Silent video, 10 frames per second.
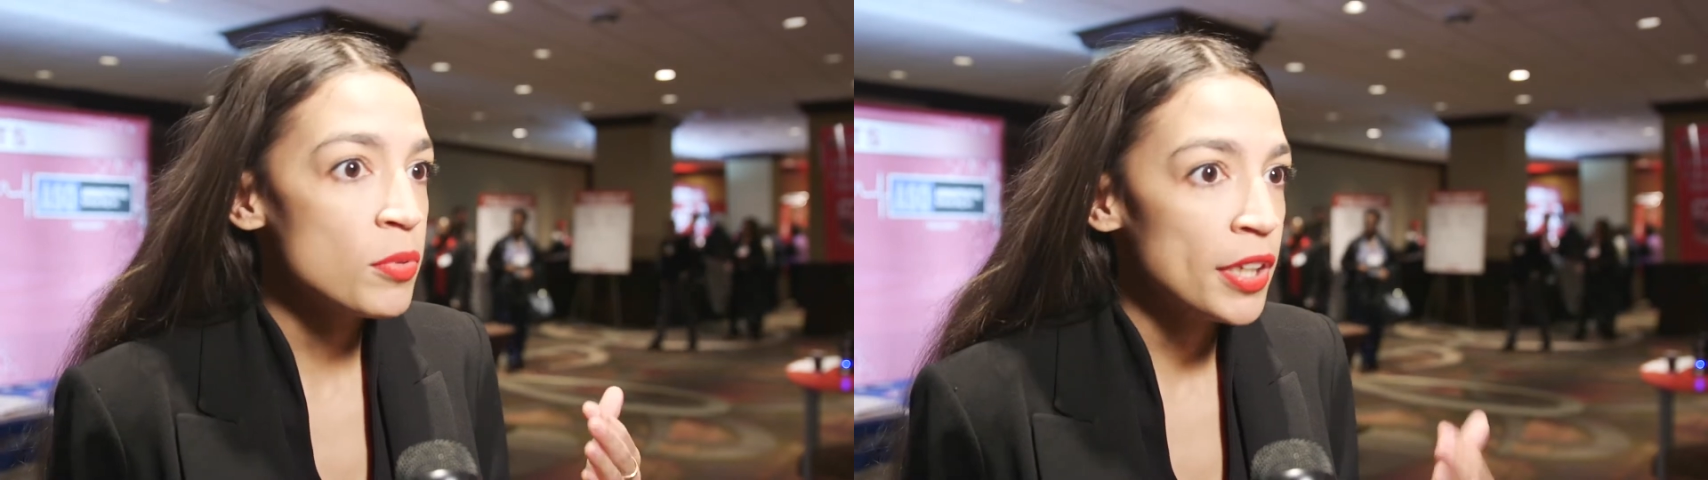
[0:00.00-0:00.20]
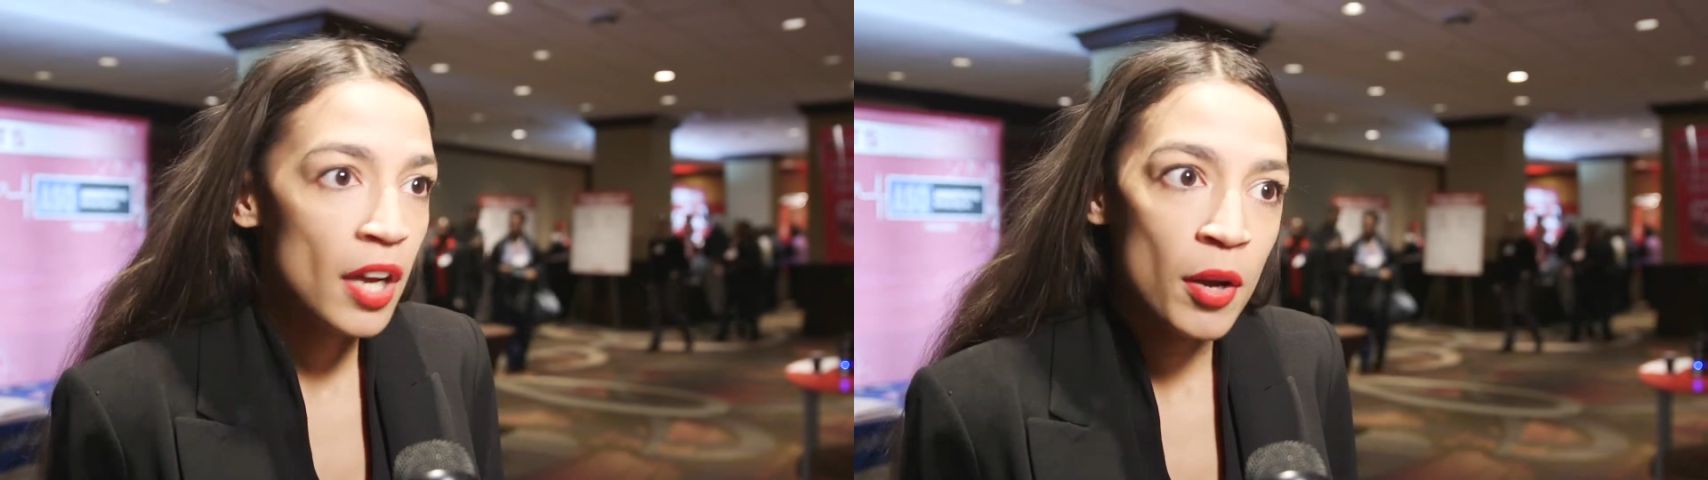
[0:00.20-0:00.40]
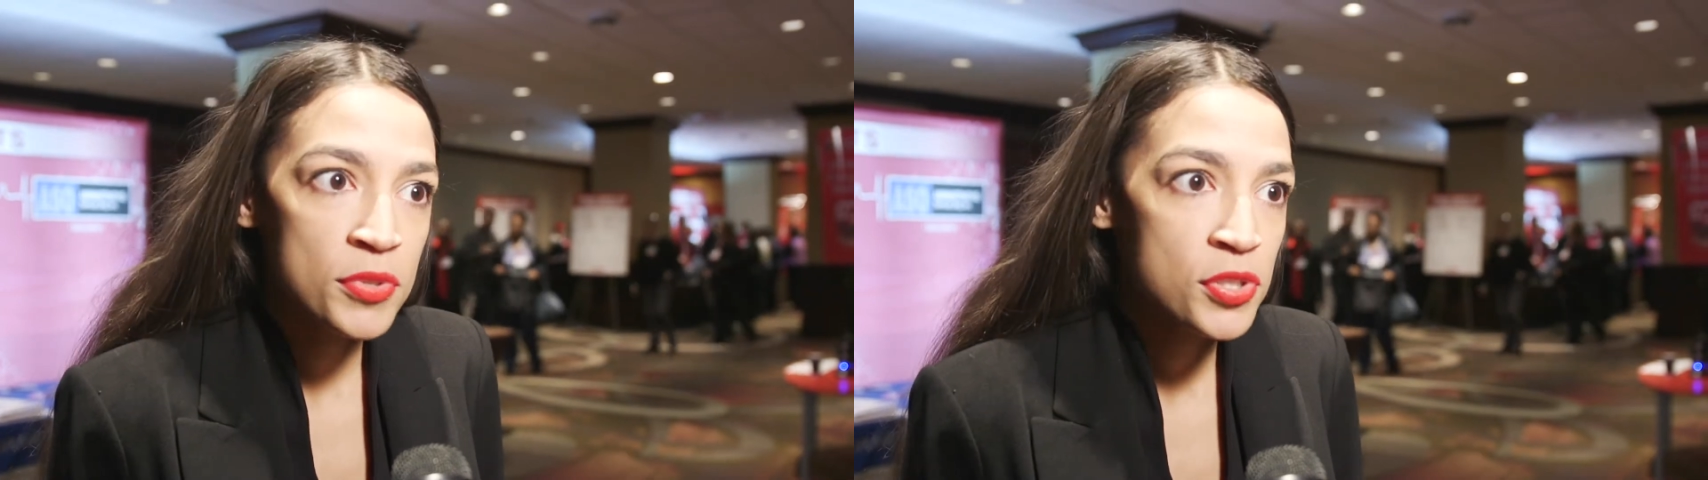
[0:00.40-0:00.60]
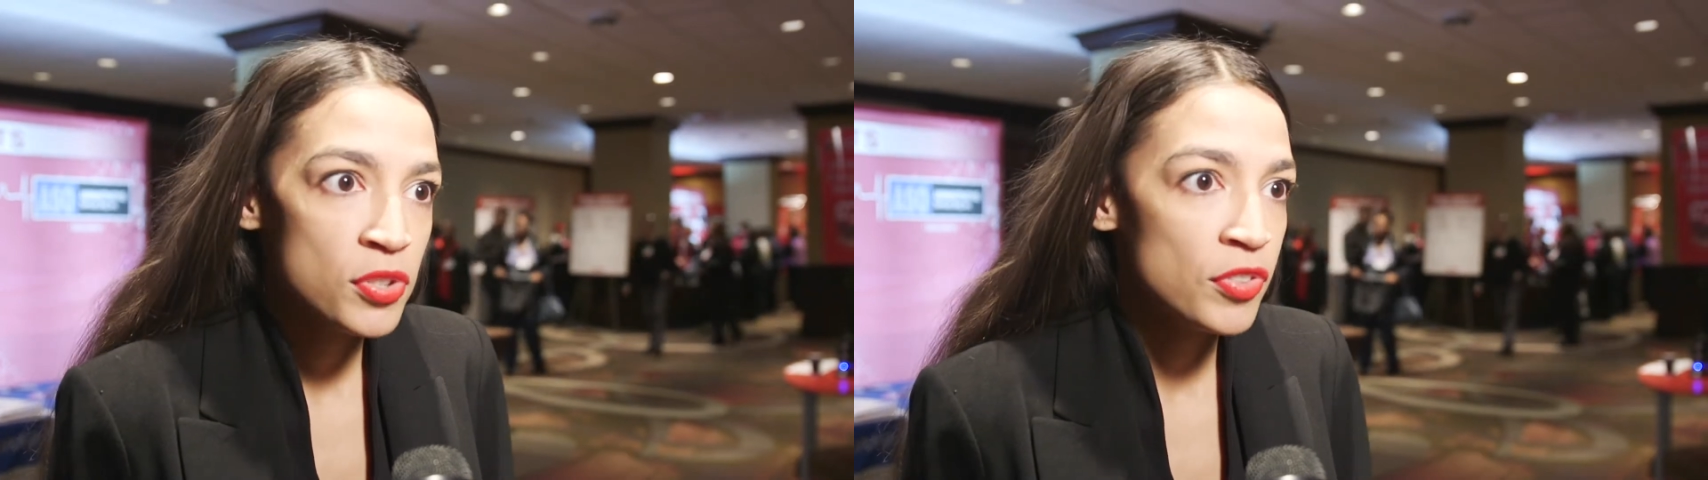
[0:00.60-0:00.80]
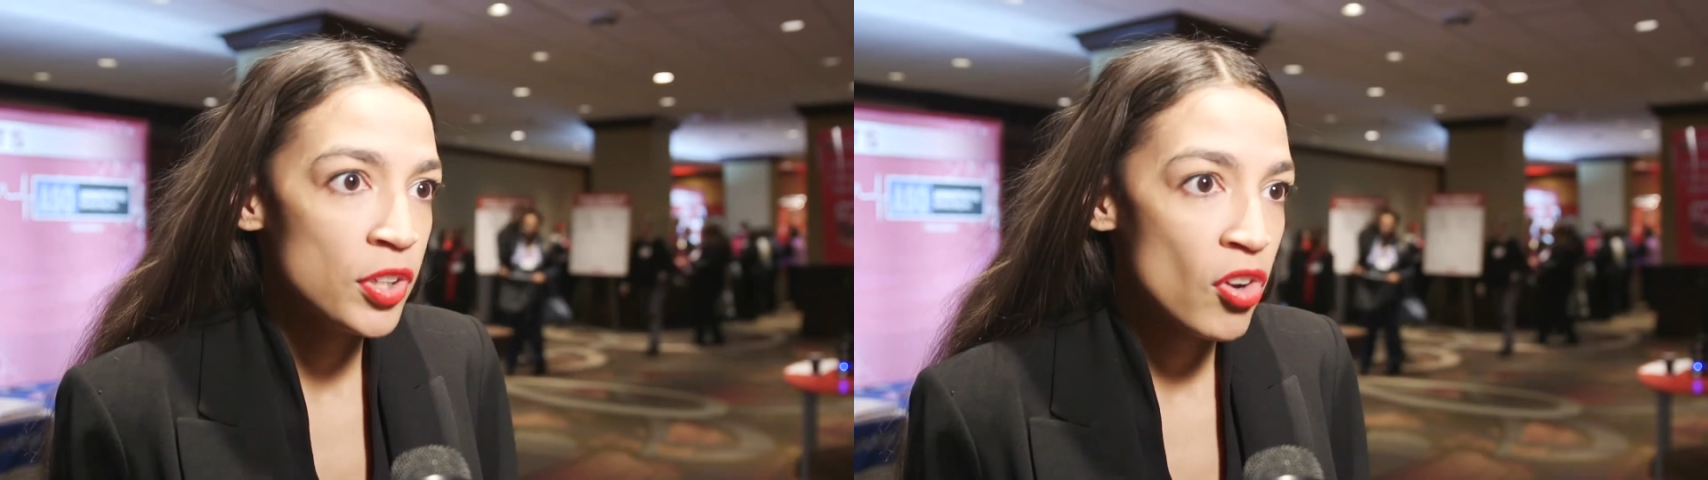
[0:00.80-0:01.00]
when it comes
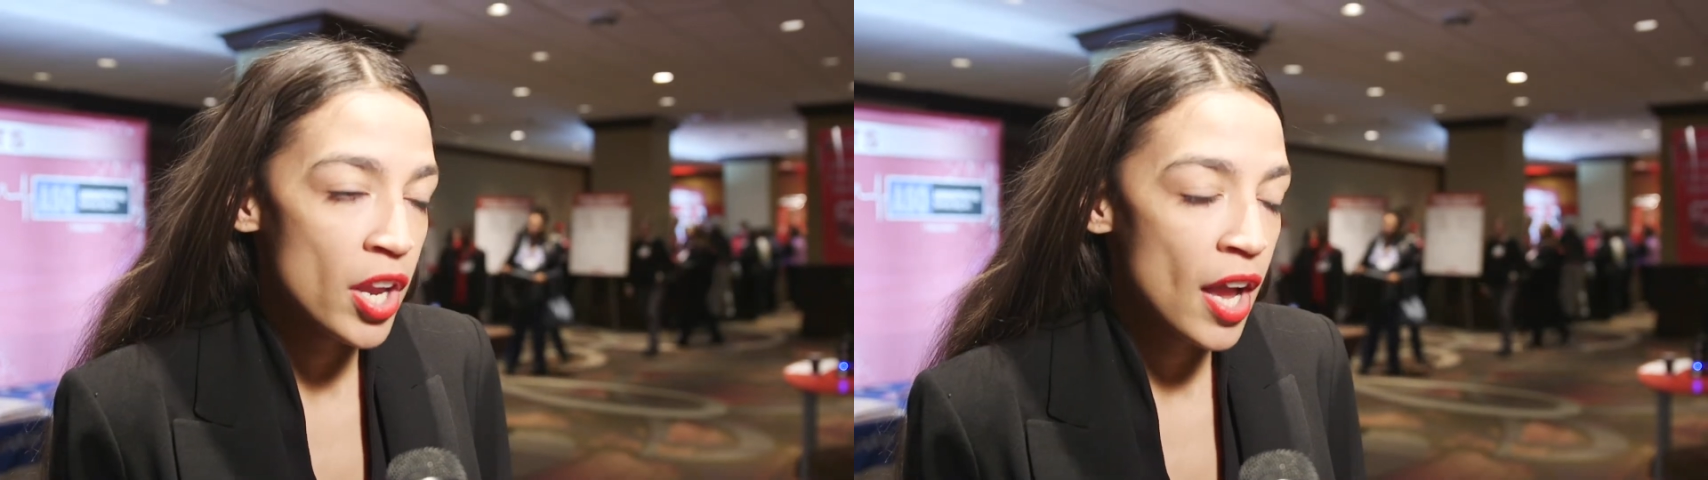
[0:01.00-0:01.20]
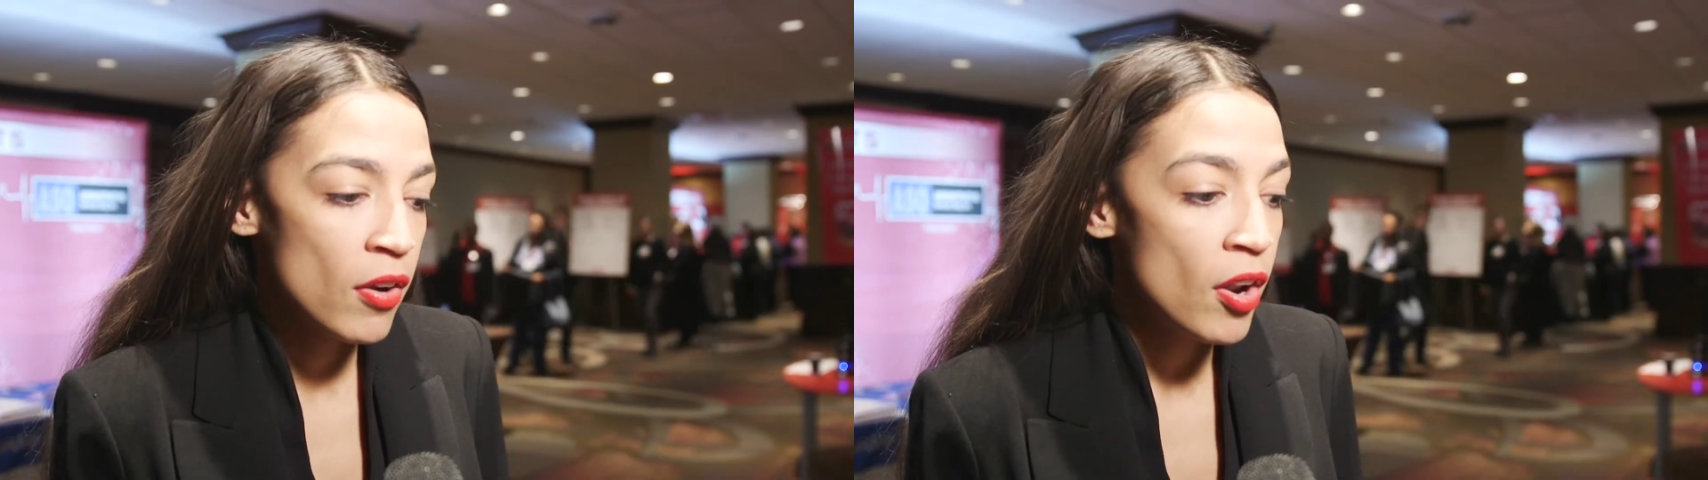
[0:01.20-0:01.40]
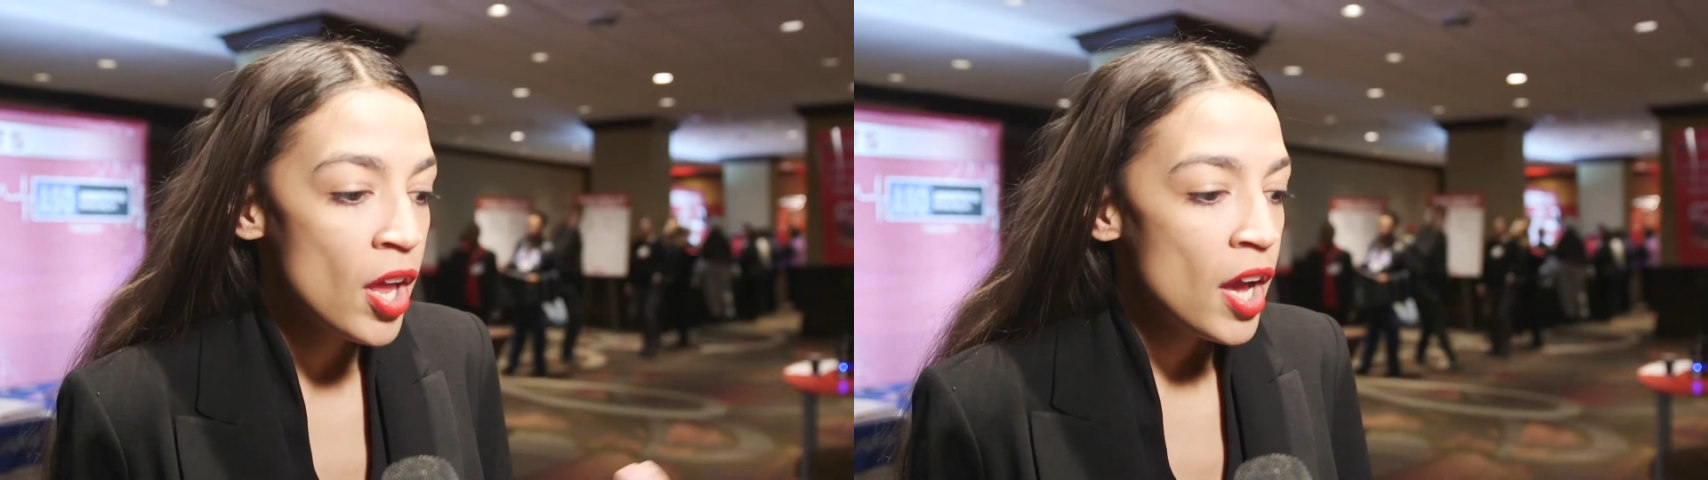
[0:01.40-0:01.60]
to figuring out